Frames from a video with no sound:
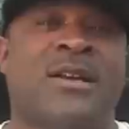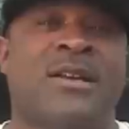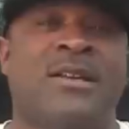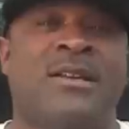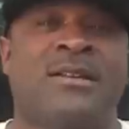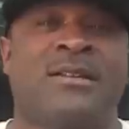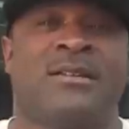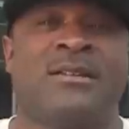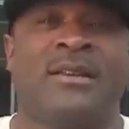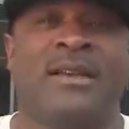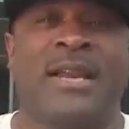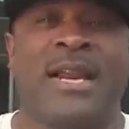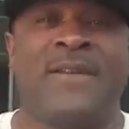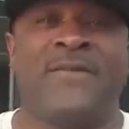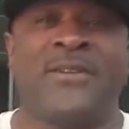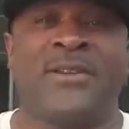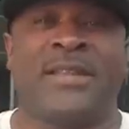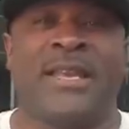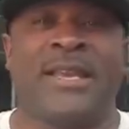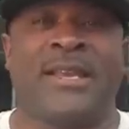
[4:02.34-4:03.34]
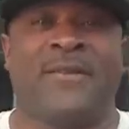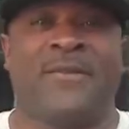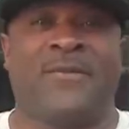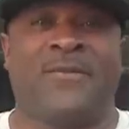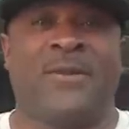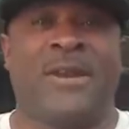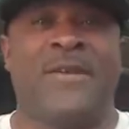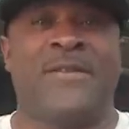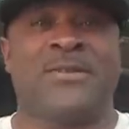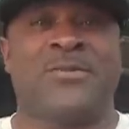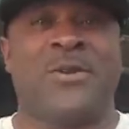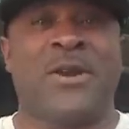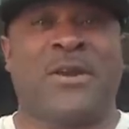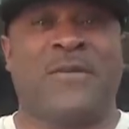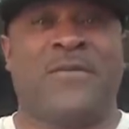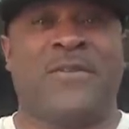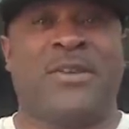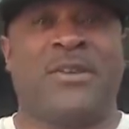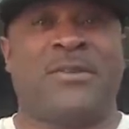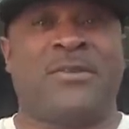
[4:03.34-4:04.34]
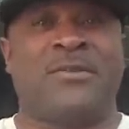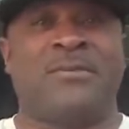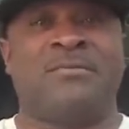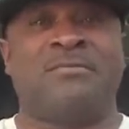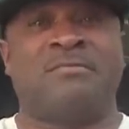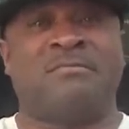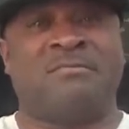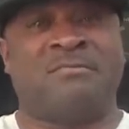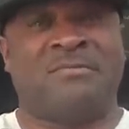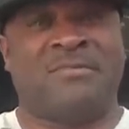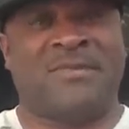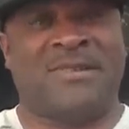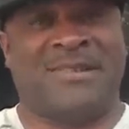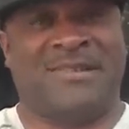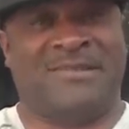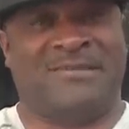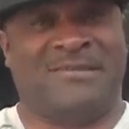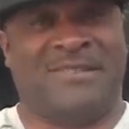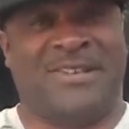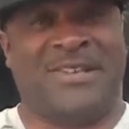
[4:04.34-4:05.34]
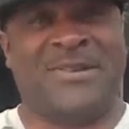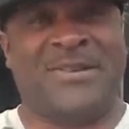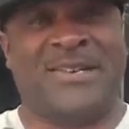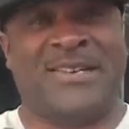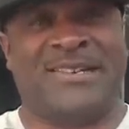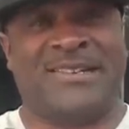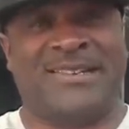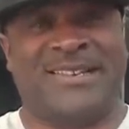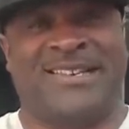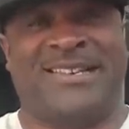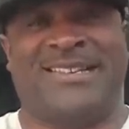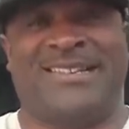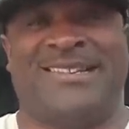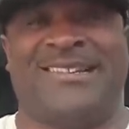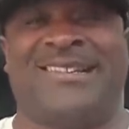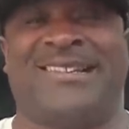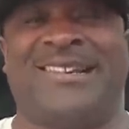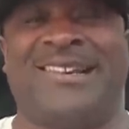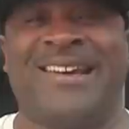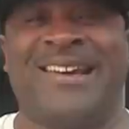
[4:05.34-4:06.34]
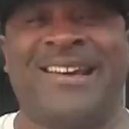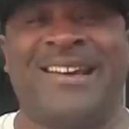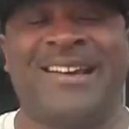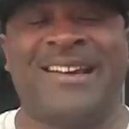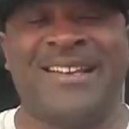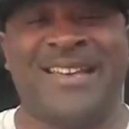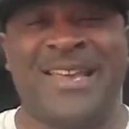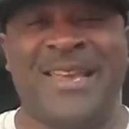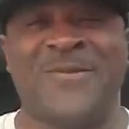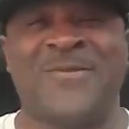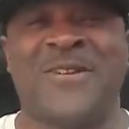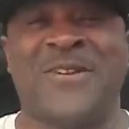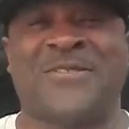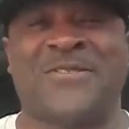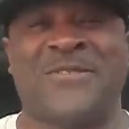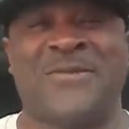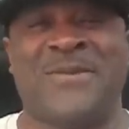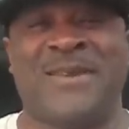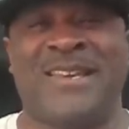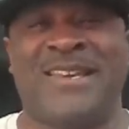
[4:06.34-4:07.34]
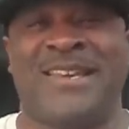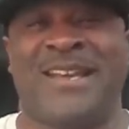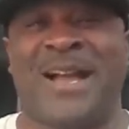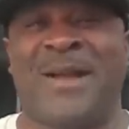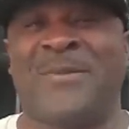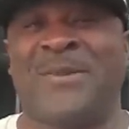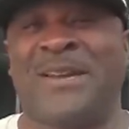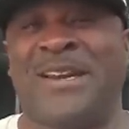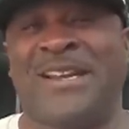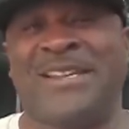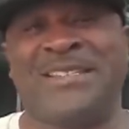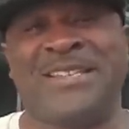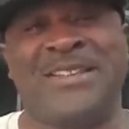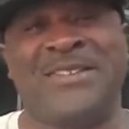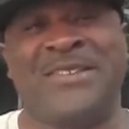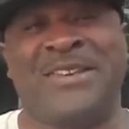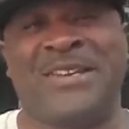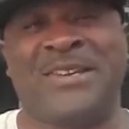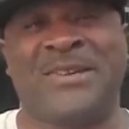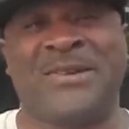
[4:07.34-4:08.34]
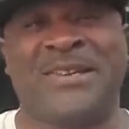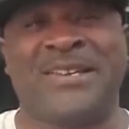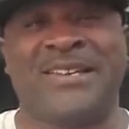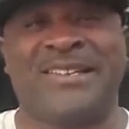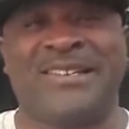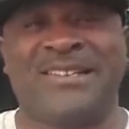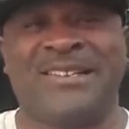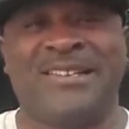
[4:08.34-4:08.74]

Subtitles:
on it, and I feel like if whatever's working for you, do it. It works for me, I'm going to continue to do it.